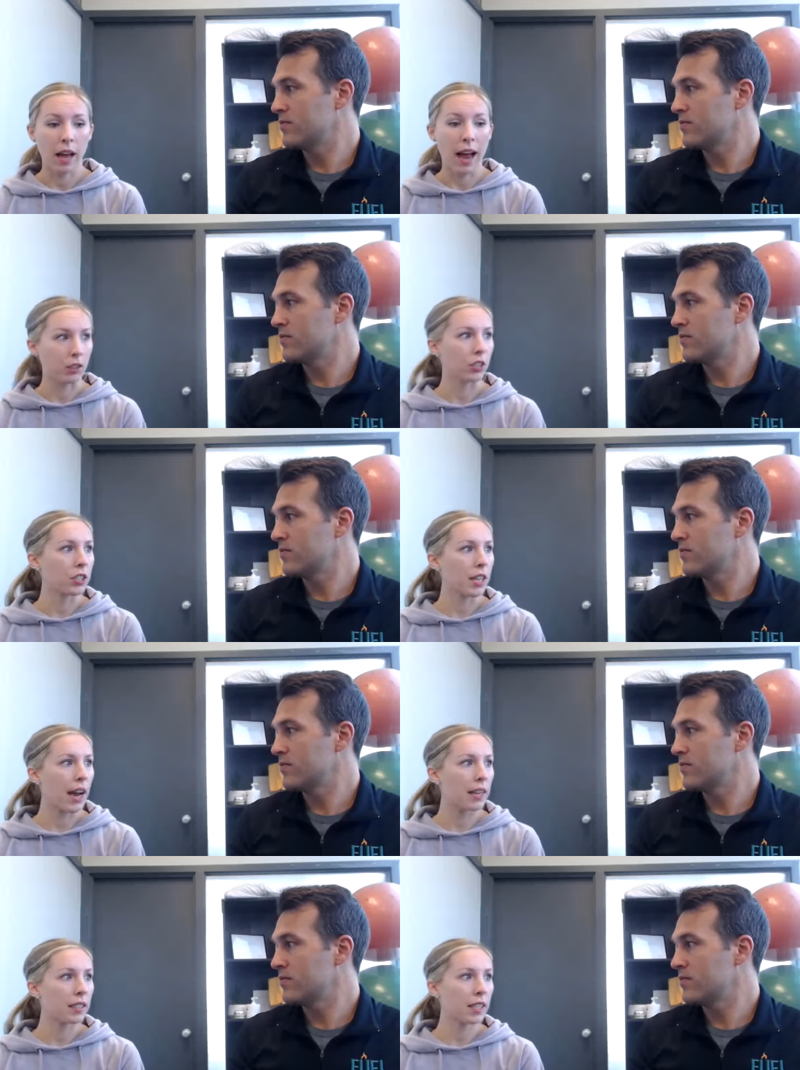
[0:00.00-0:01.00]

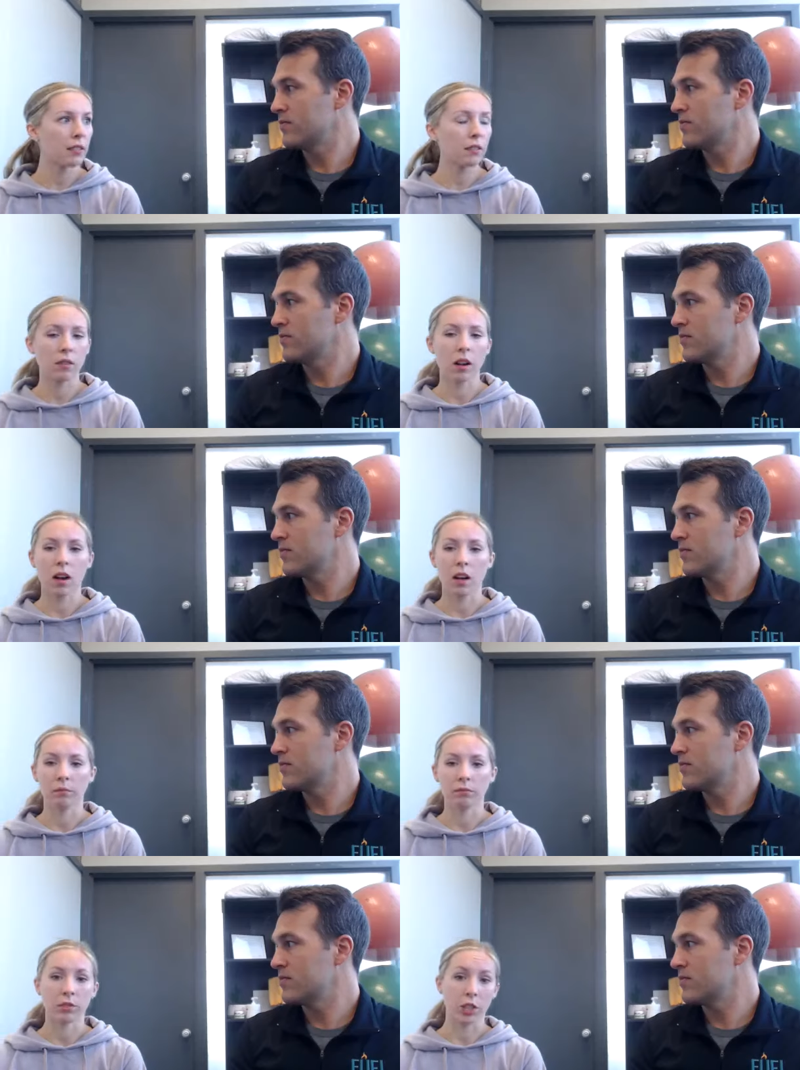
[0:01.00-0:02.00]
Speaker 1: exercising
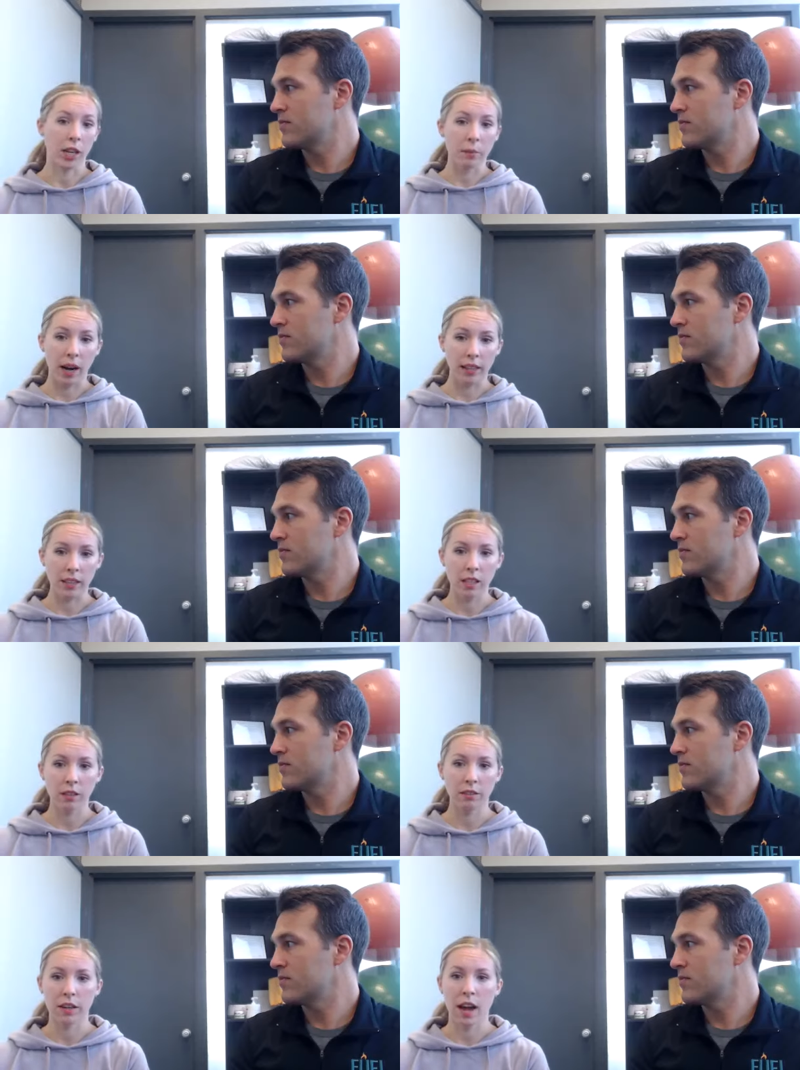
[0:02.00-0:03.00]
during
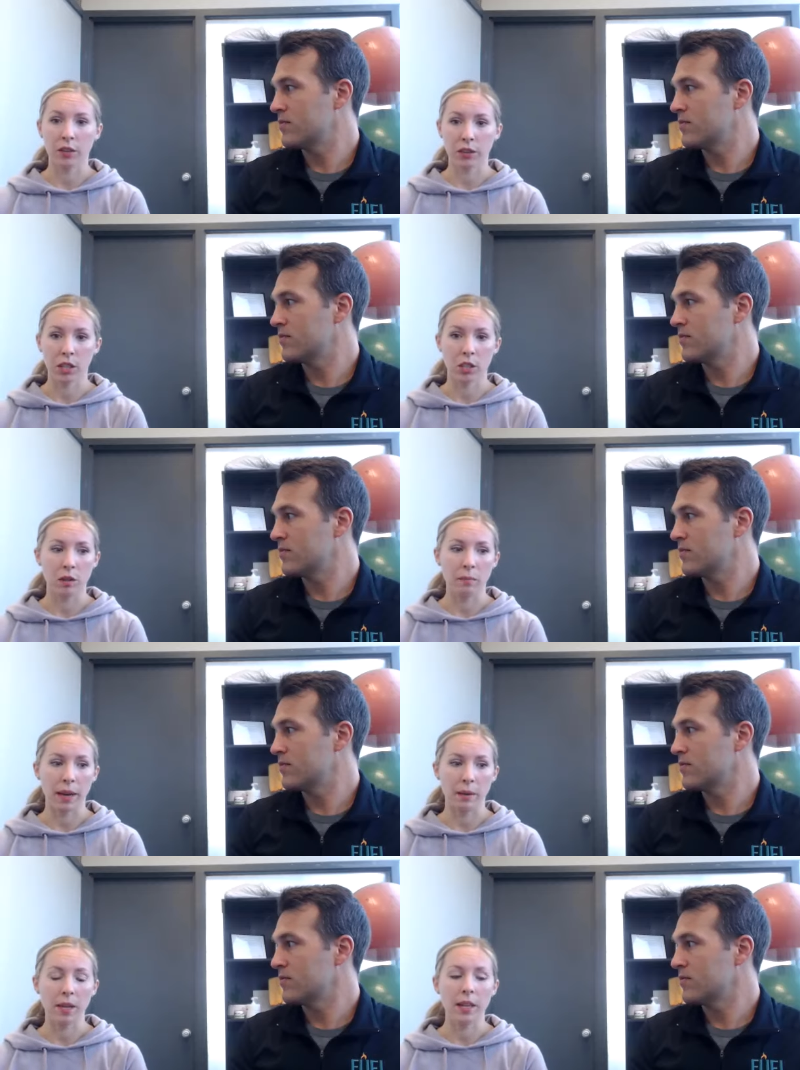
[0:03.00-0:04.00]
pregnancy for not only you and
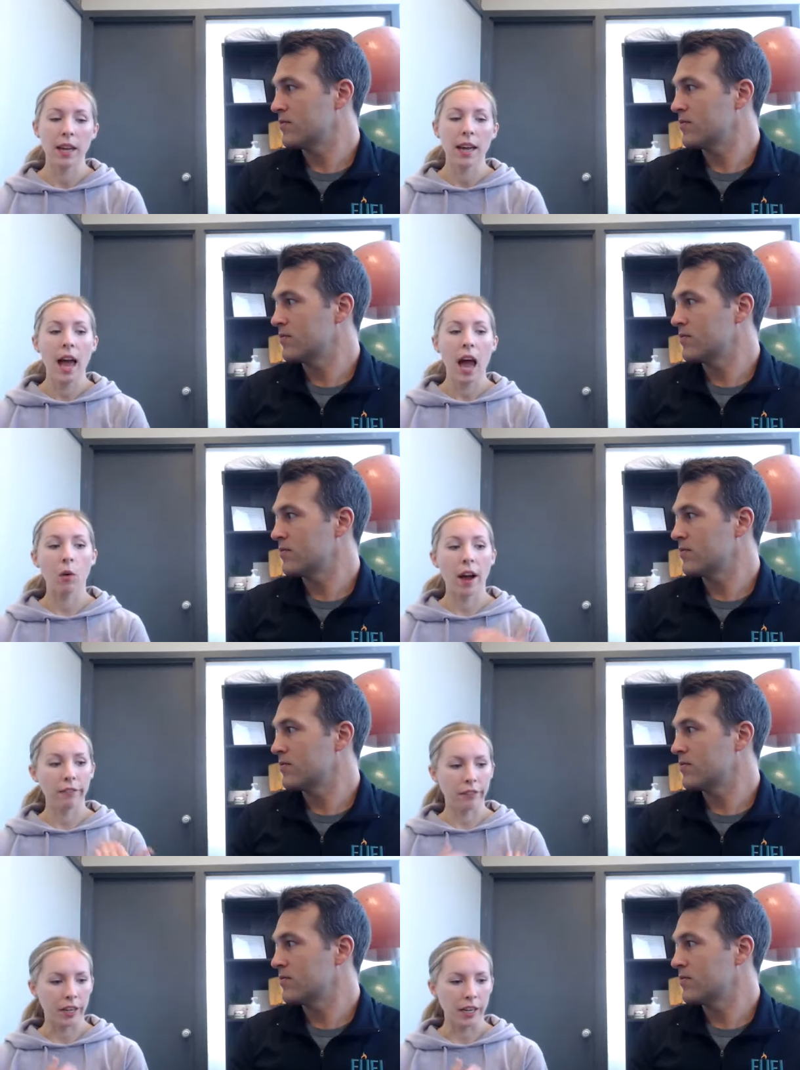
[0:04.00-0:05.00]
baby.
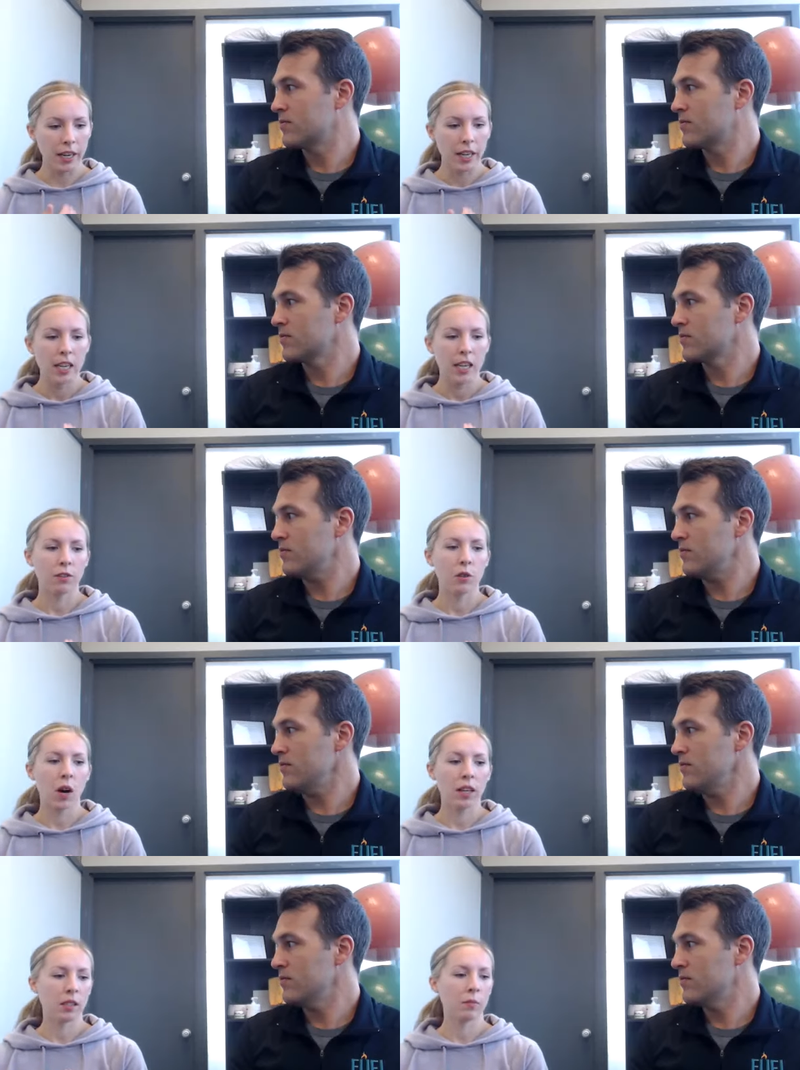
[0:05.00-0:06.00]
However, if you
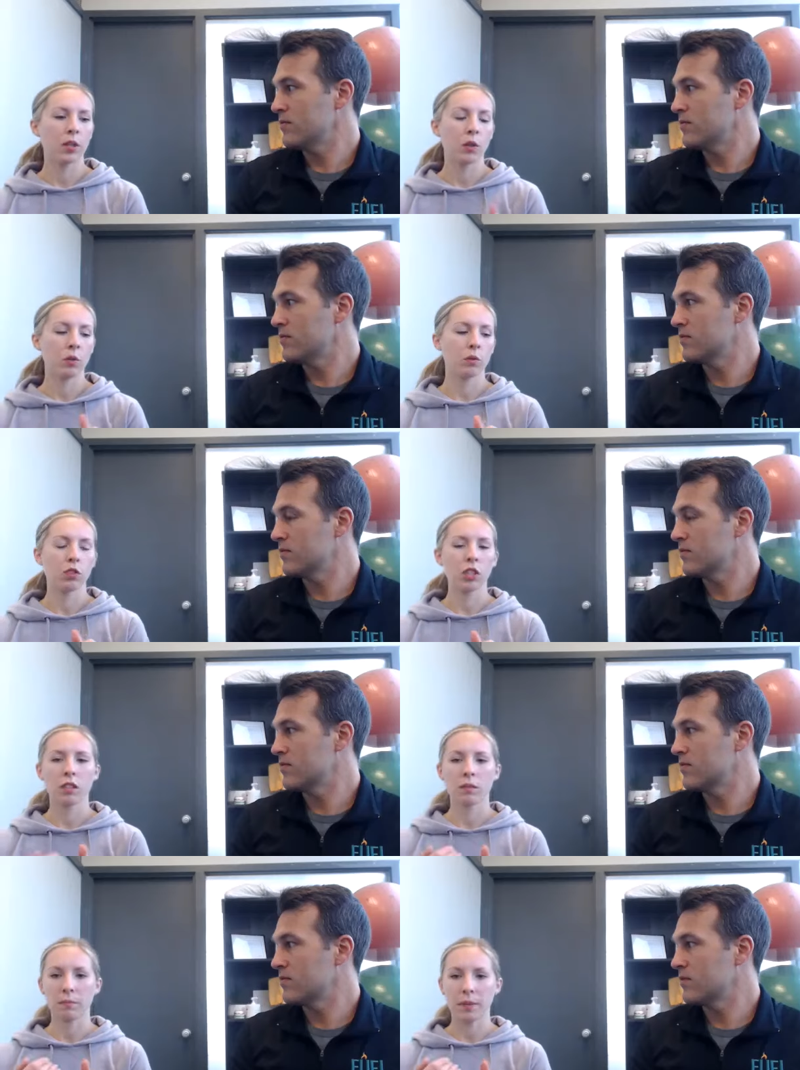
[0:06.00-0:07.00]
are someone who's
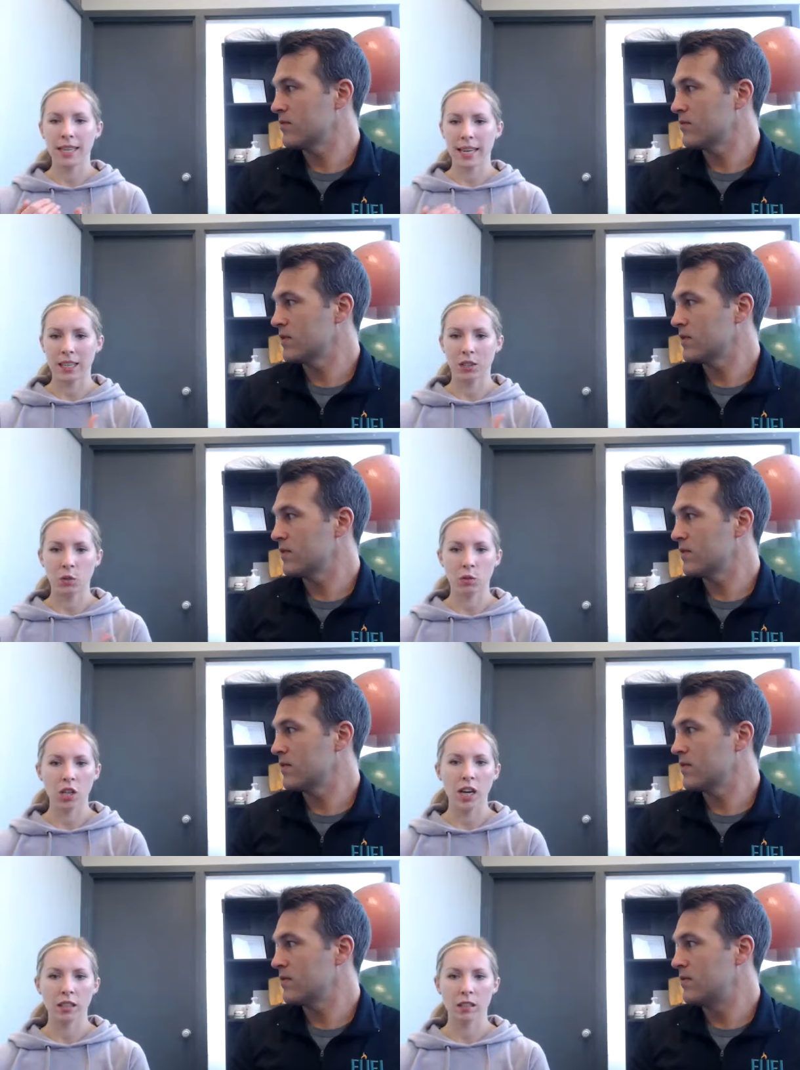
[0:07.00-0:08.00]
just beginning to
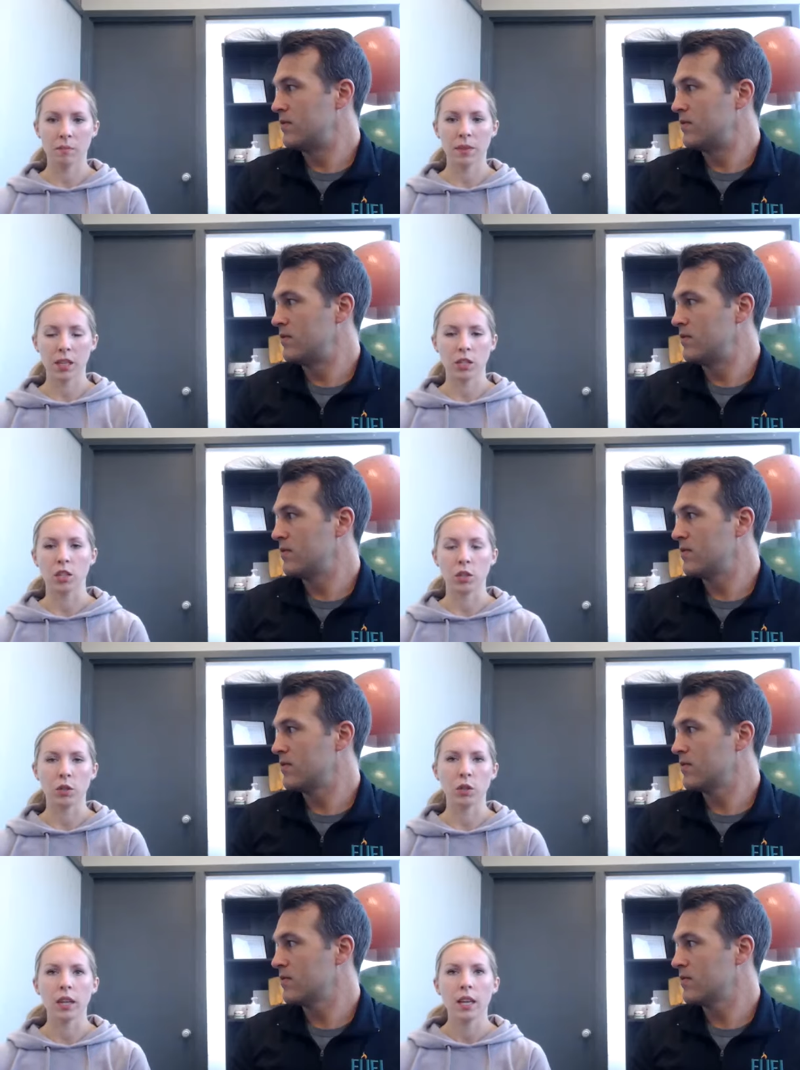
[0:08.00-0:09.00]
start something
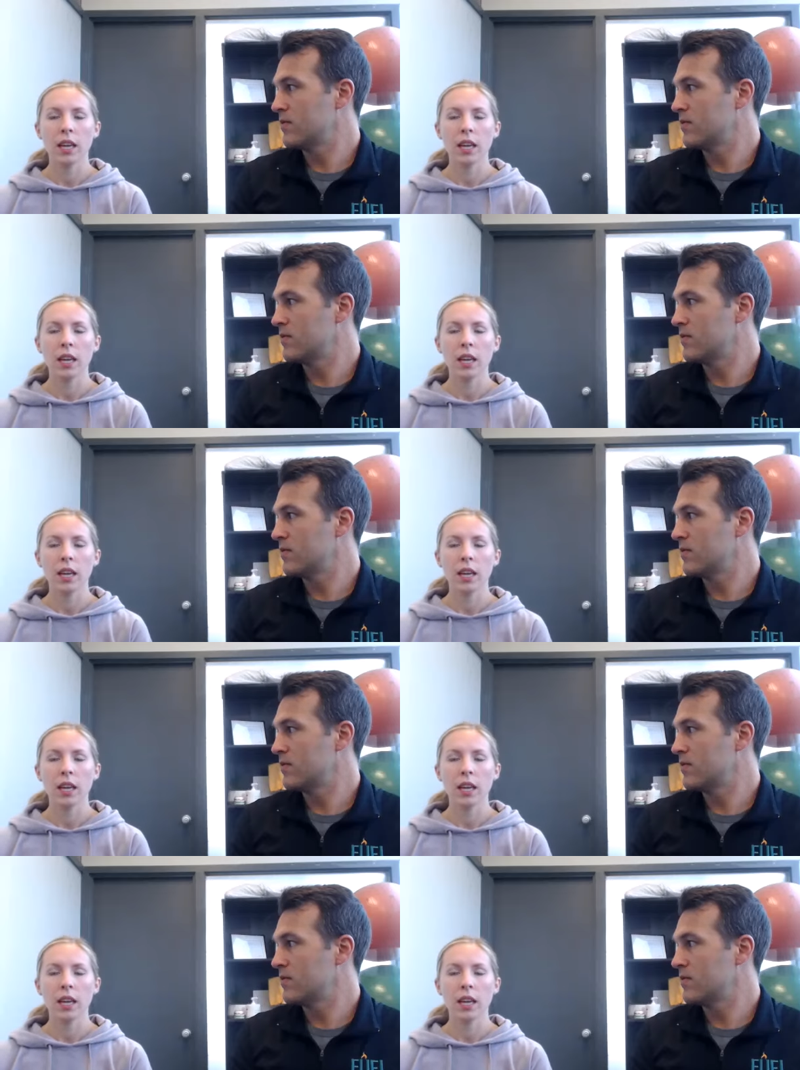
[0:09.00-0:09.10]
new,